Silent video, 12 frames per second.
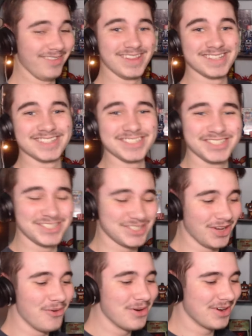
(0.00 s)
this is
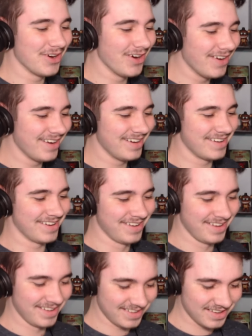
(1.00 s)
so good.
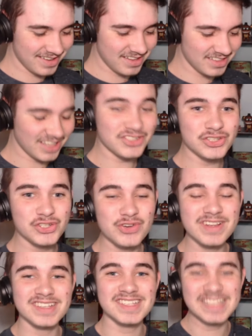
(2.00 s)
That's a
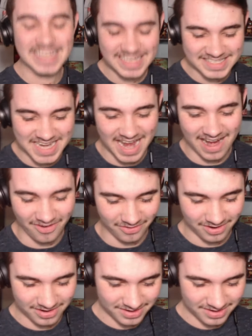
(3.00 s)
streak of six now.